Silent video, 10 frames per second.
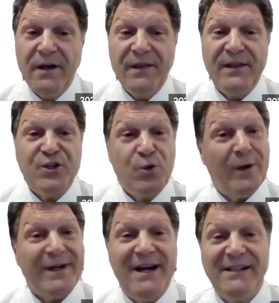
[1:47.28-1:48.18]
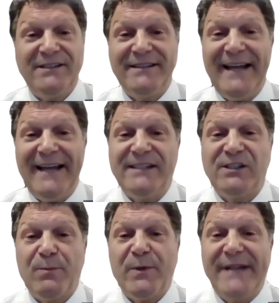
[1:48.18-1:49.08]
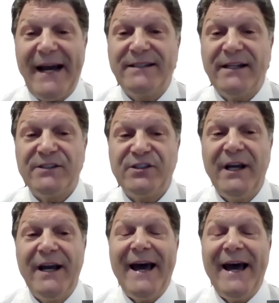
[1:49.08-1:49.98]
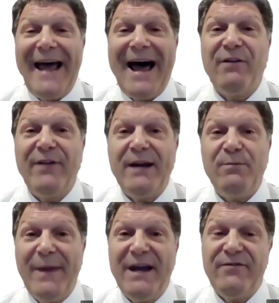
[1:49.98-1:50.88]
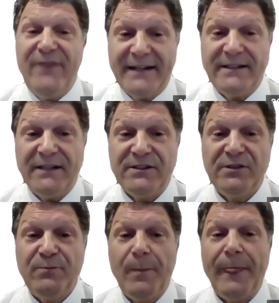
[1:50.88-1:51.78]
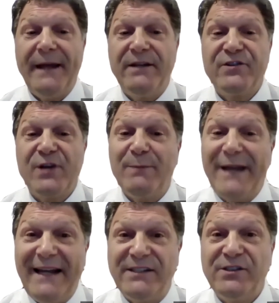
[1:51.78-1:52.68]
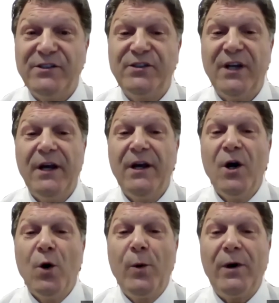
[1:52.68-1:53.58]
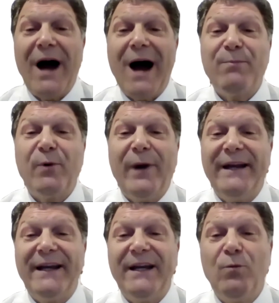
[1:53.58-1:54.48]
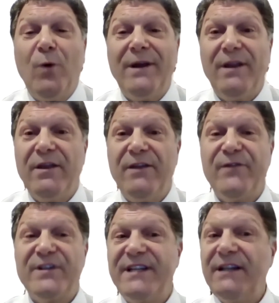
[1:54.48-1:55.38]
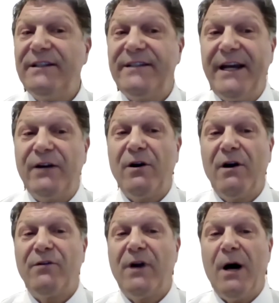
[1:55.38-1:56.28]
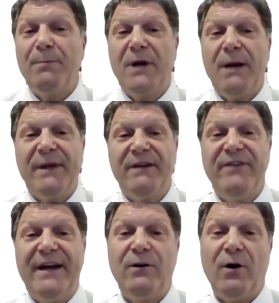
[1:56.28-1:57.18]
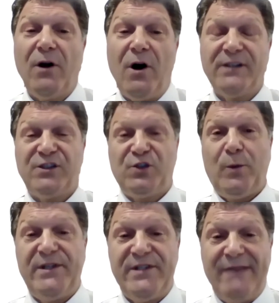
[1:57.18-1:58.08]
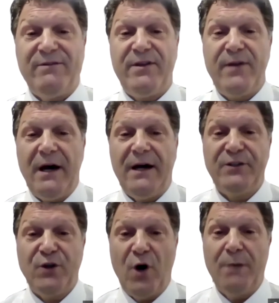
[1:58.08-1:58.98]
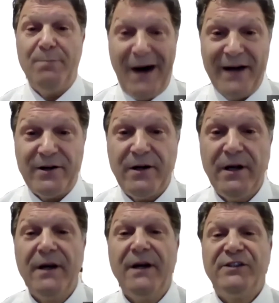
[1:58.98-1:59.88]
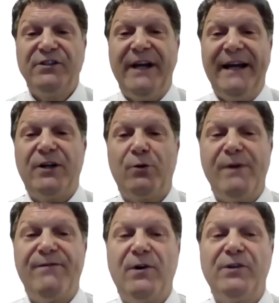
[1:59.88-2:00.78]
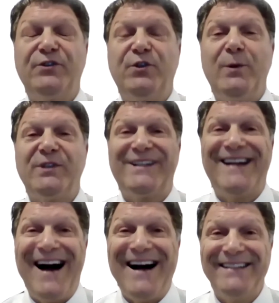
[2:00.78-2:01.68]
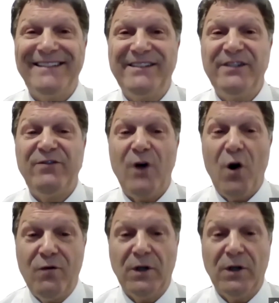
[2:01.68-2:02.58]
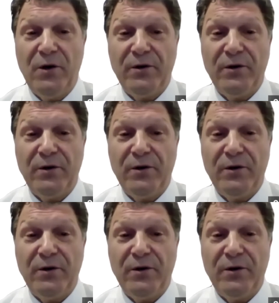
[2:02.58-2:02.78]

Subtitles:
the shortcuts it takes to protect us, and how that may affect us. In some cases, we're operating in what the facilitator of our upcoming event on August 27th, Dawn Potter Sander, refers to as cognitive overload,